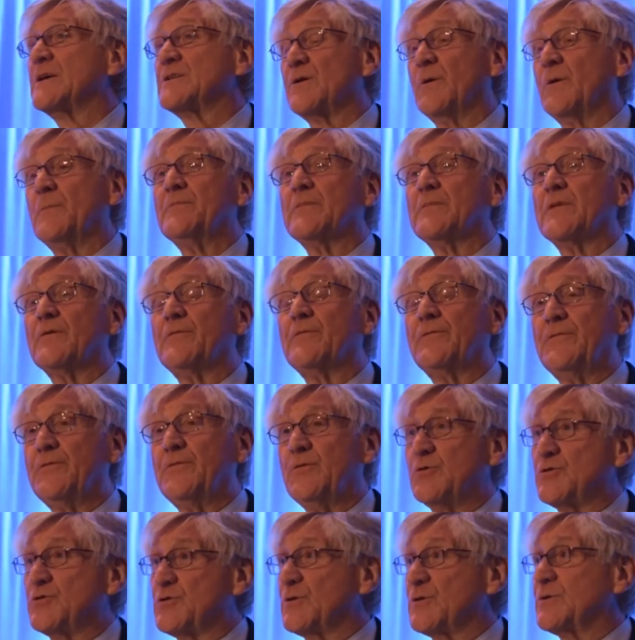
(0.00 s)
So the
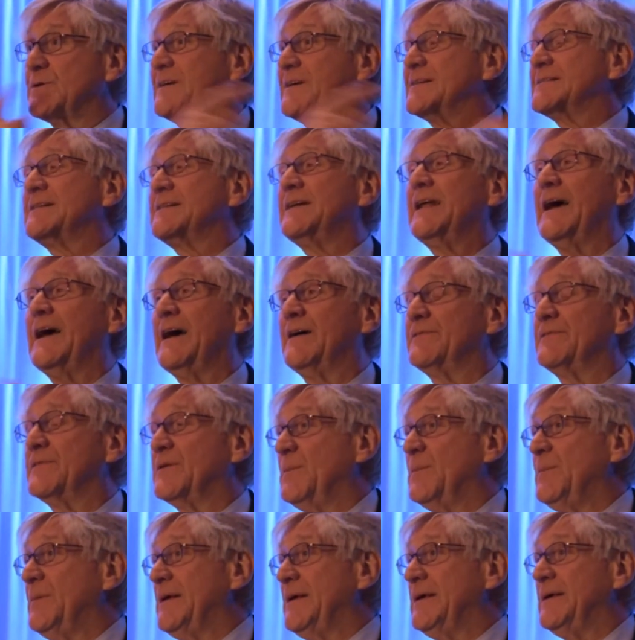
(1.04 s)
future doesn't
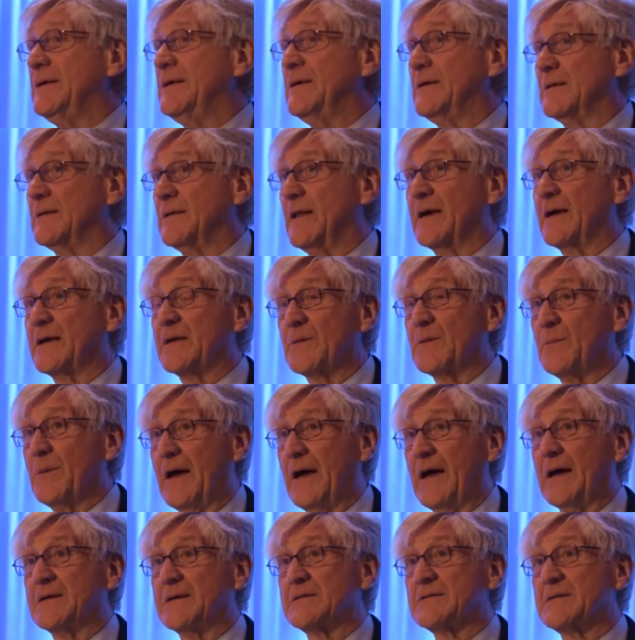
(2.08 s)
have to be like the
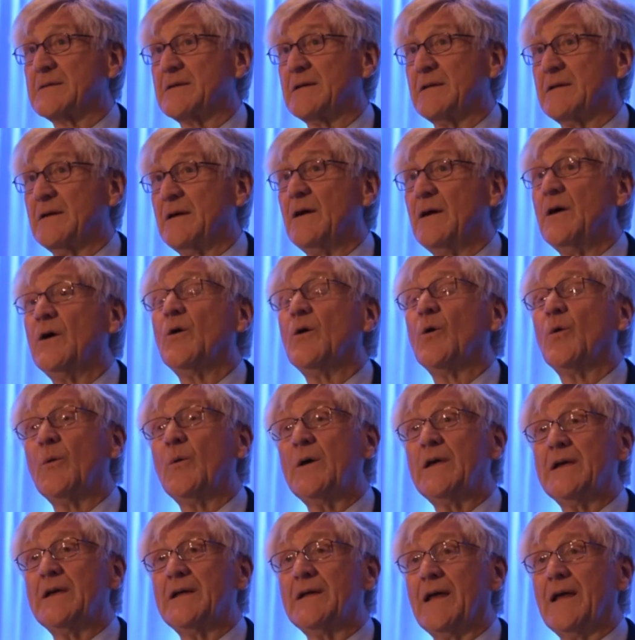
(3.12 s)
past.
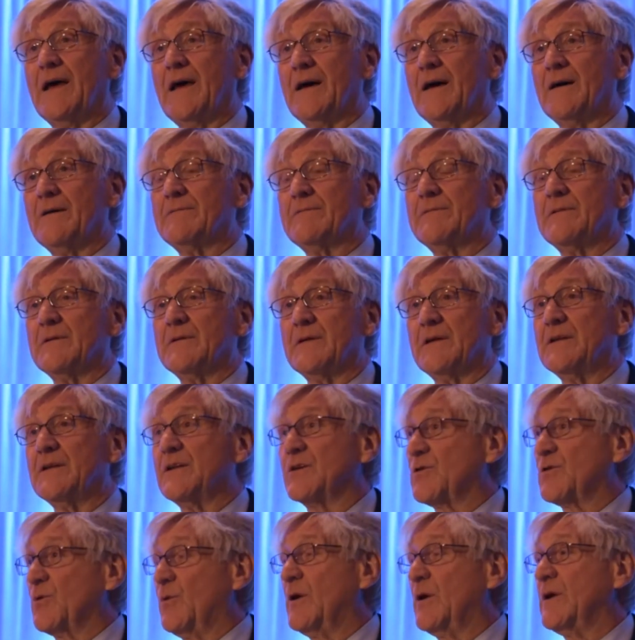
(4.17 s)
We can have,
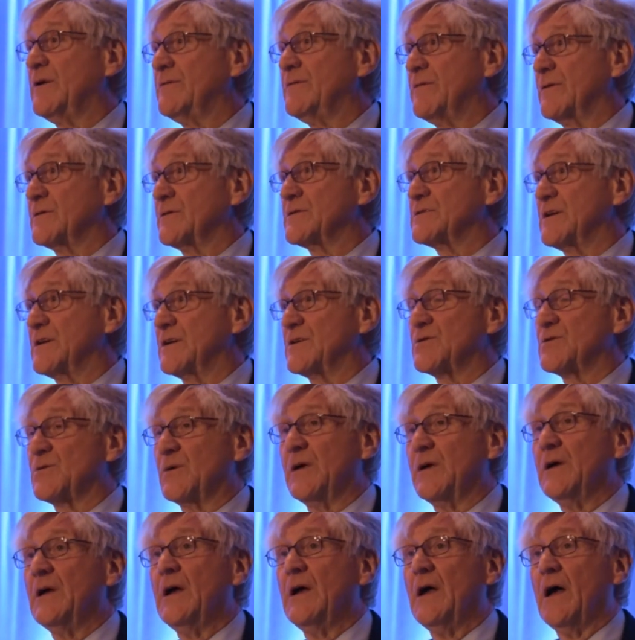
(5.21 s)
in the twenty-first
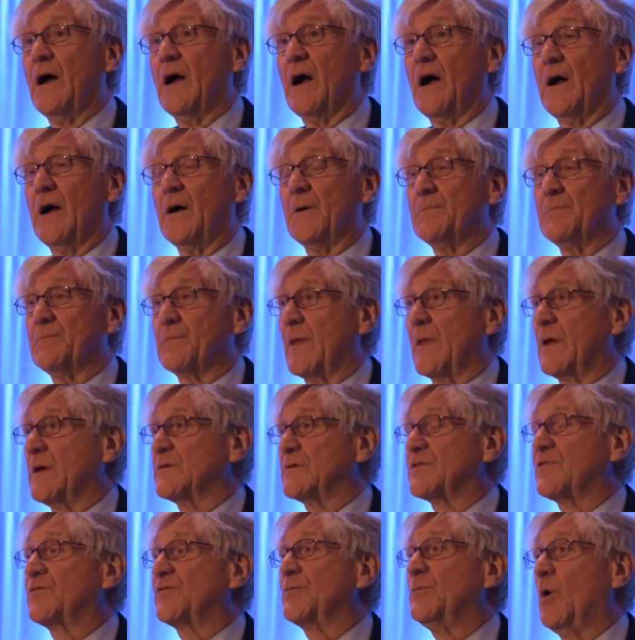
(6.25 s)
century, Um,
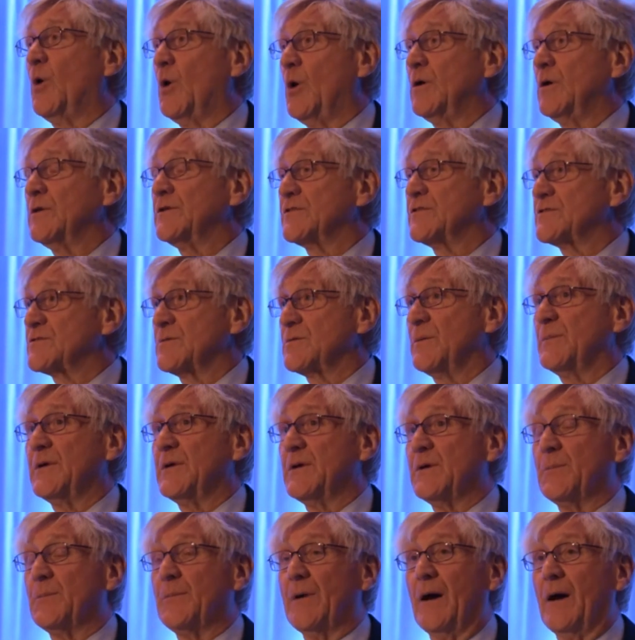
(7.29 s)
uh, small
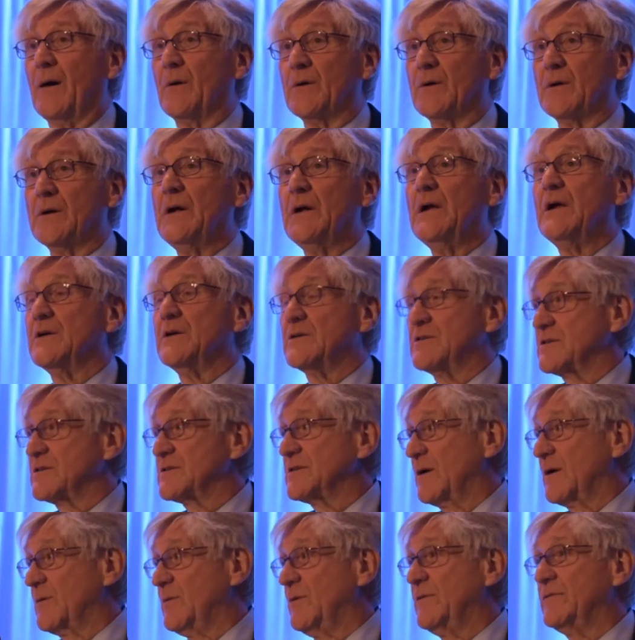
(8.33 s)
distributed power,
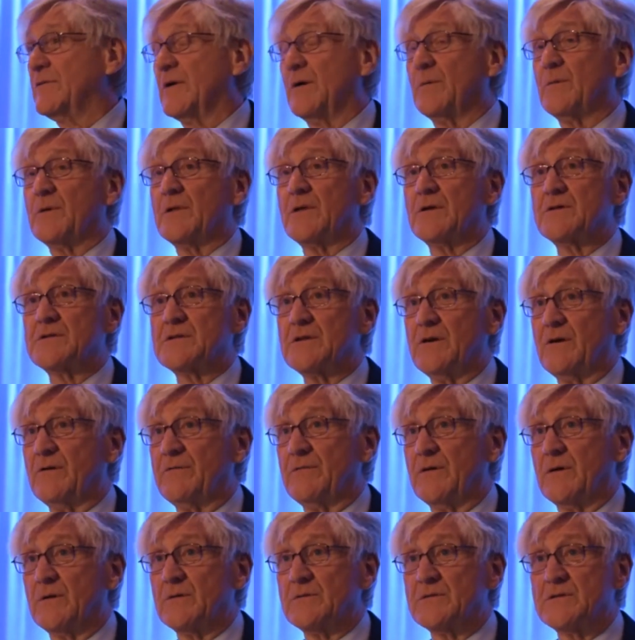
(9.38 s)
just like we've done with our
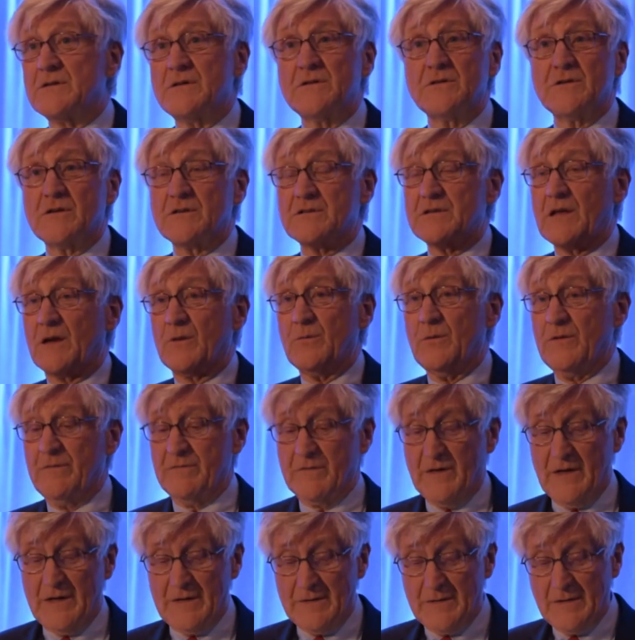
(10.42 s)
cell phones, and just like
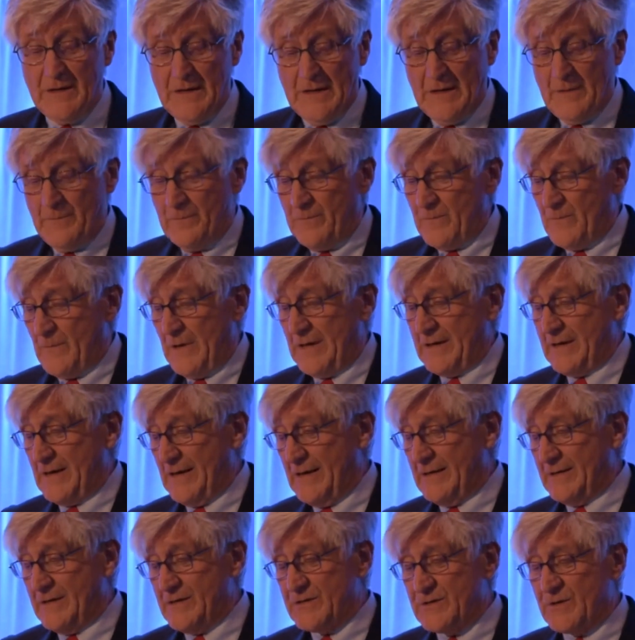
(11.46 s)
we've done, my
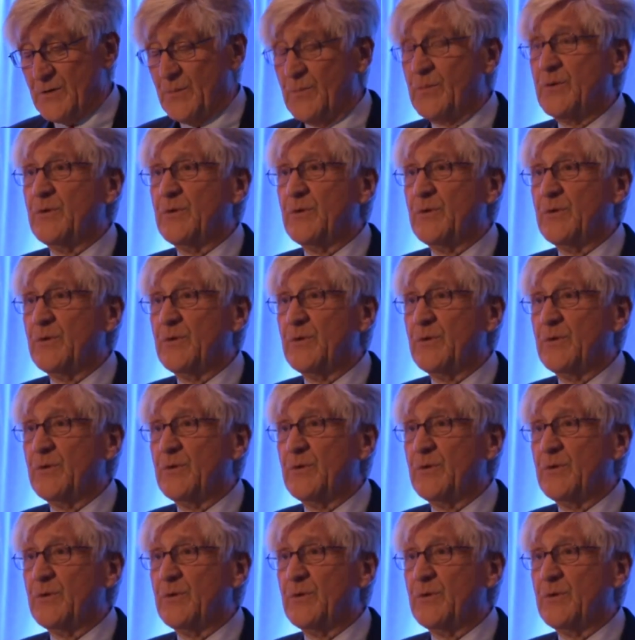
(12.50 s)
God, this